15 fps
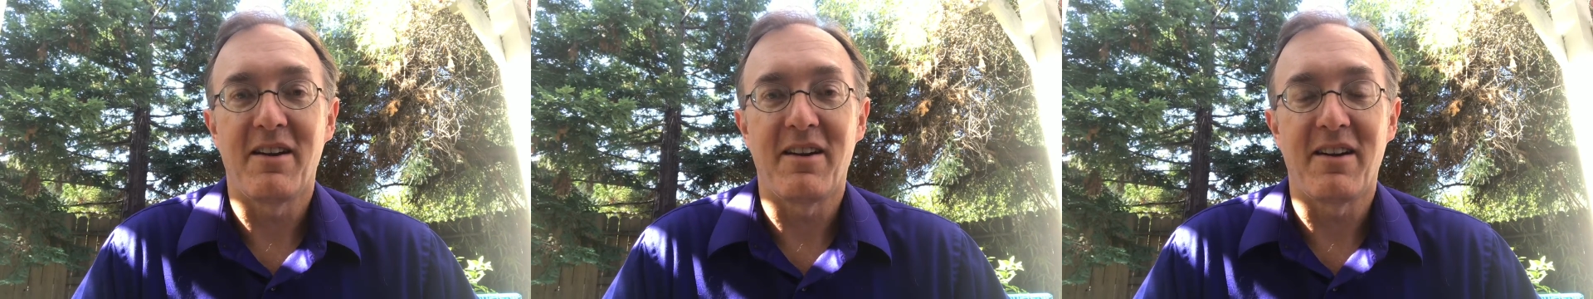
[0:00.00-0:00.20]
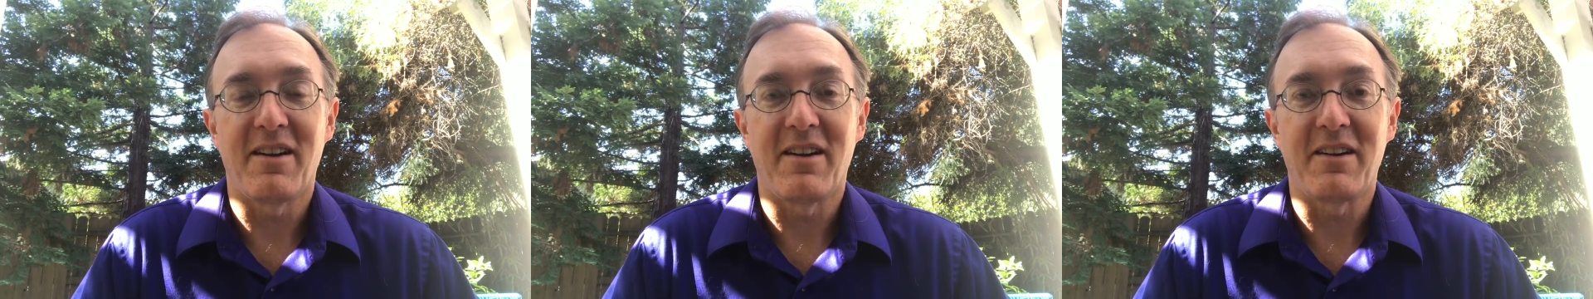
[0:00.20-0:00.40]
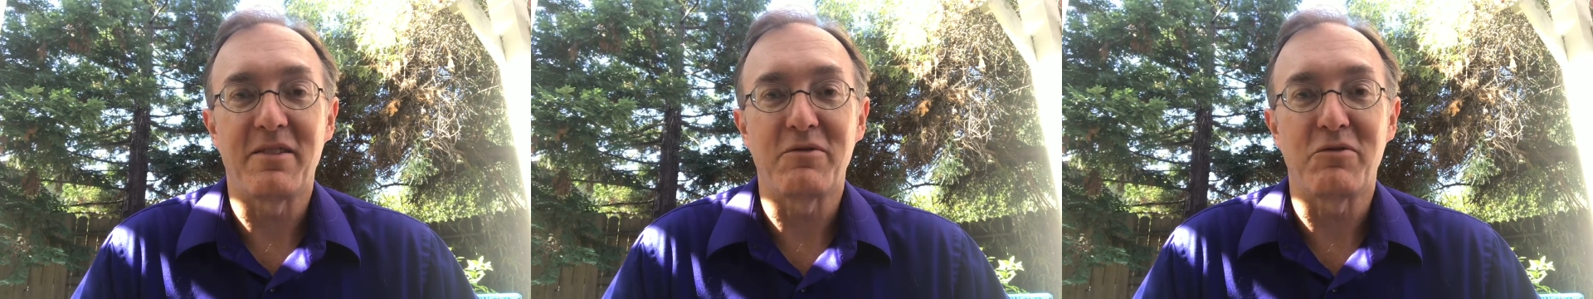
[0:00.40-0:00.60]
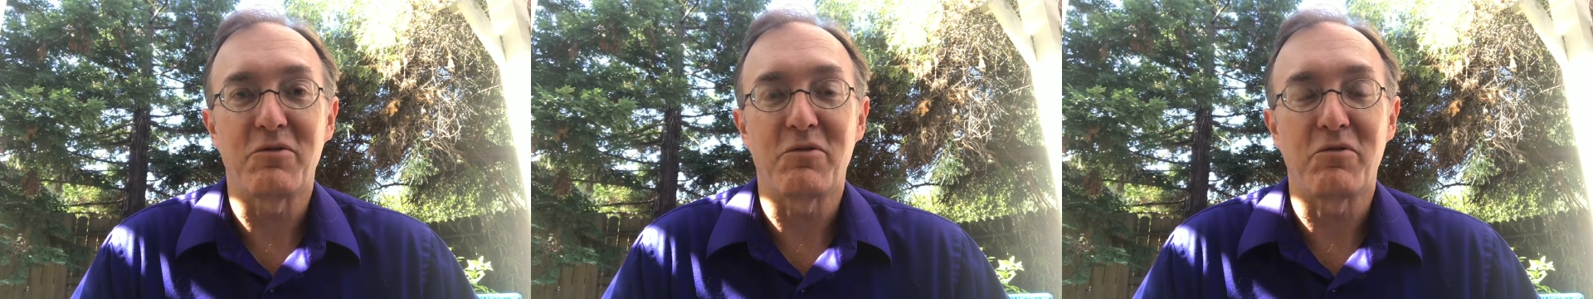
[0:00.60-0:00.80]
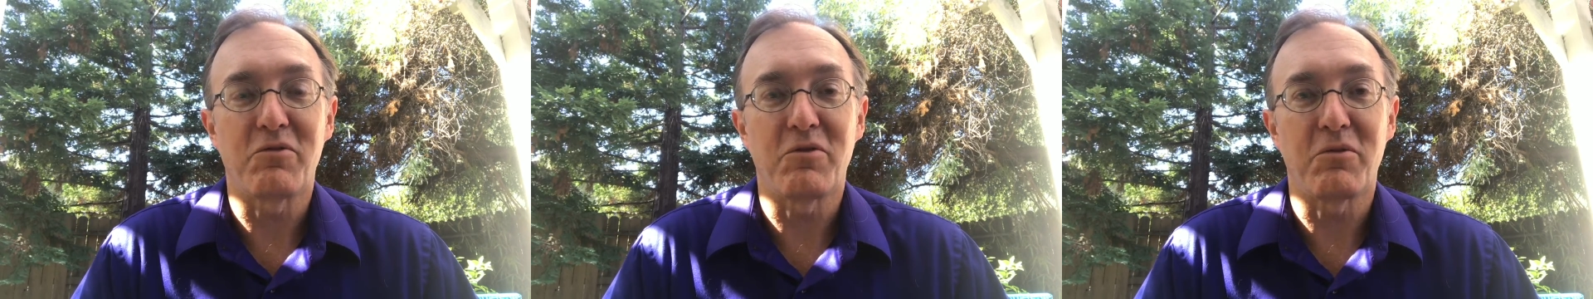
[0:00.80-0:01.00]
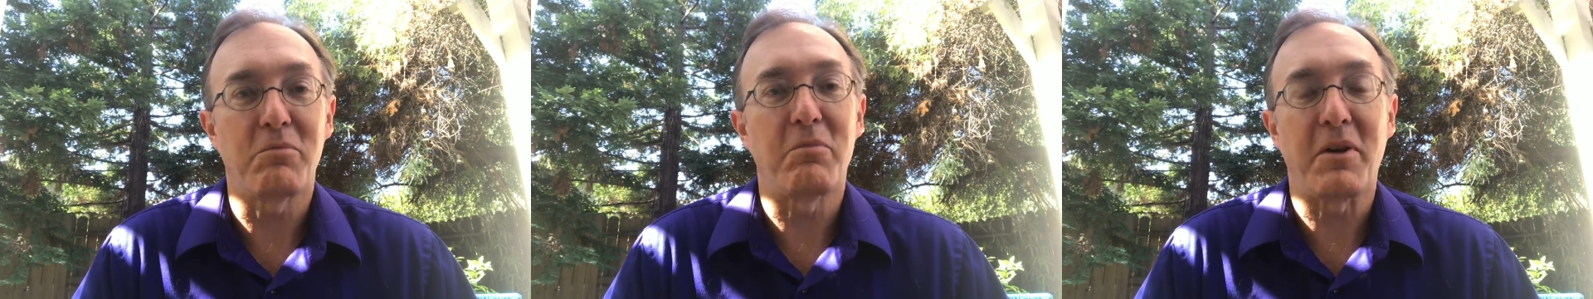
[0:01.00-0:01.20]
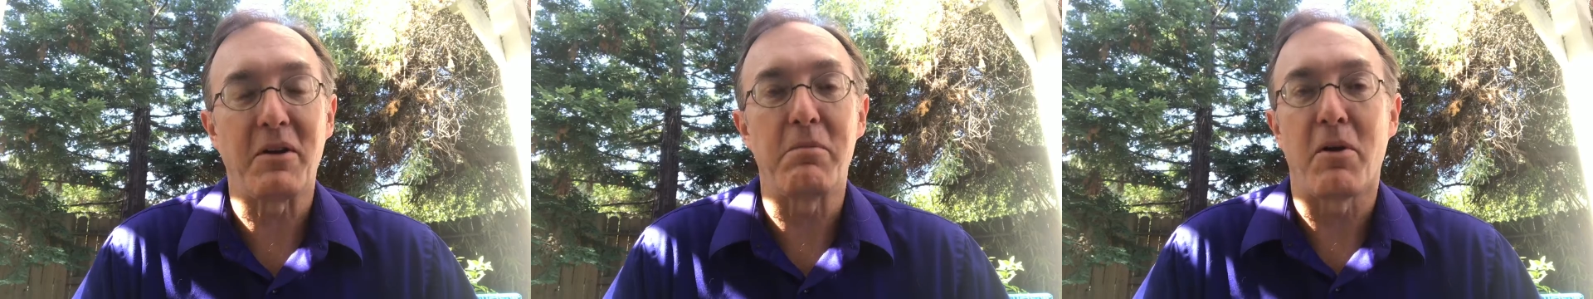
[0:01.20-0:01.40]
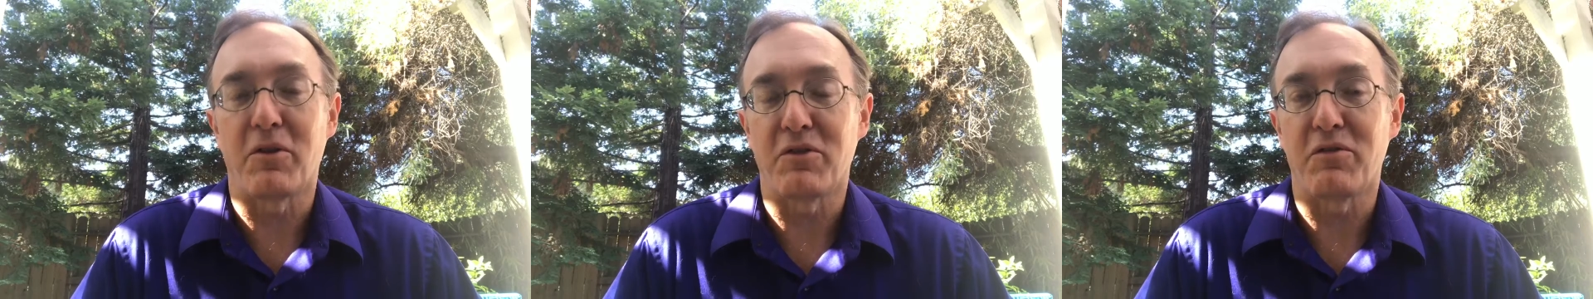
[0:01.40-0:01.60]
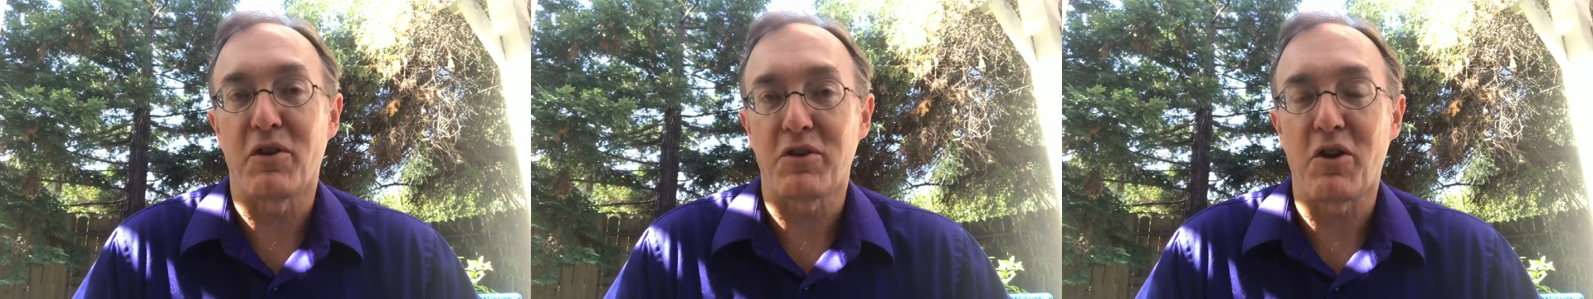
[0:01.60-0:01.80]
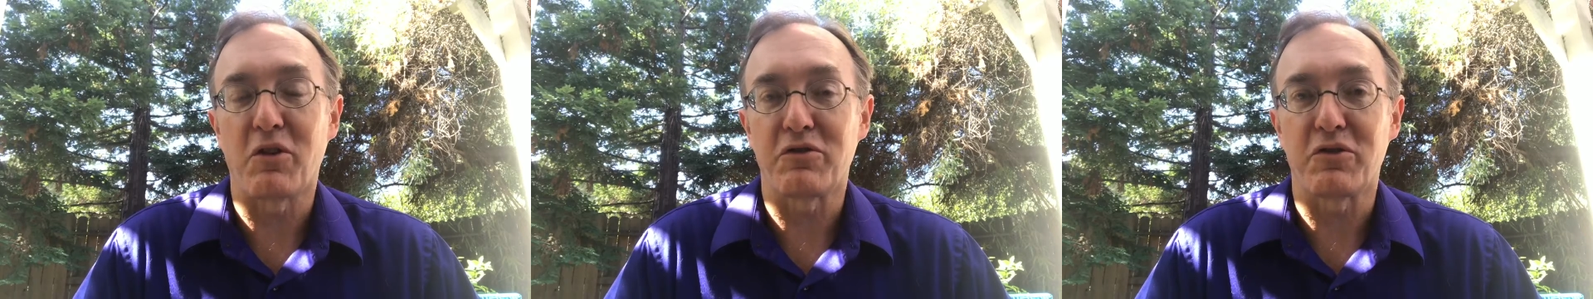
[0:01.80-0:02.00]
Uh, big part of
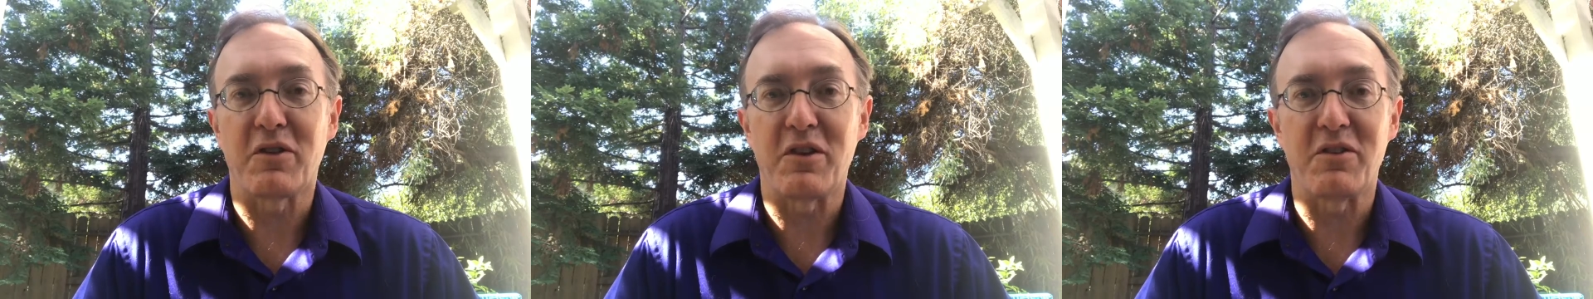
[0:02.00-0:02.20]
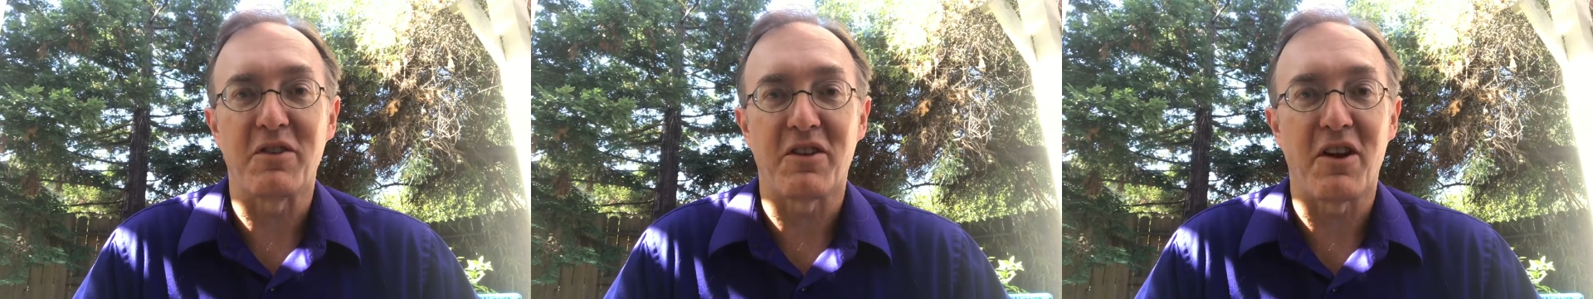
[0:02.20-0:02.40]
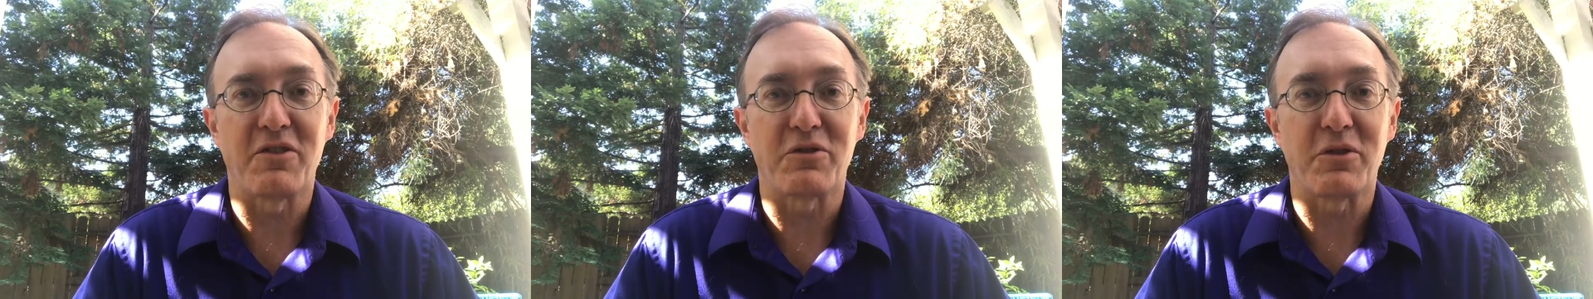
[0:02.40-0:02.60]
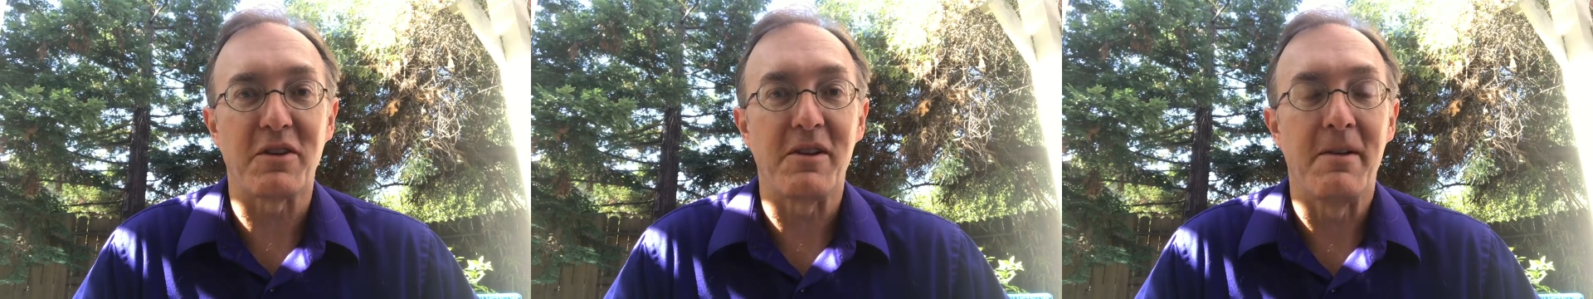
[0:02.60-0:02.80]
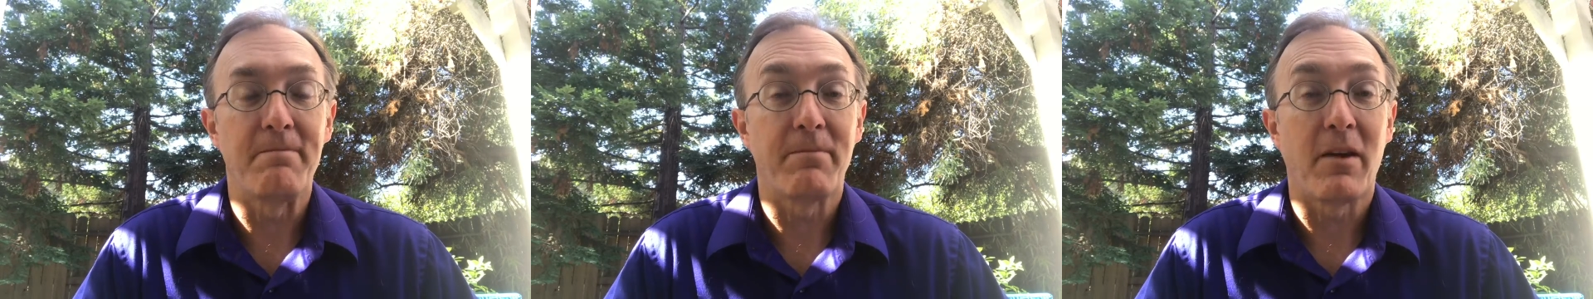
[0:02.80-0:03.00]
our culture here in the country.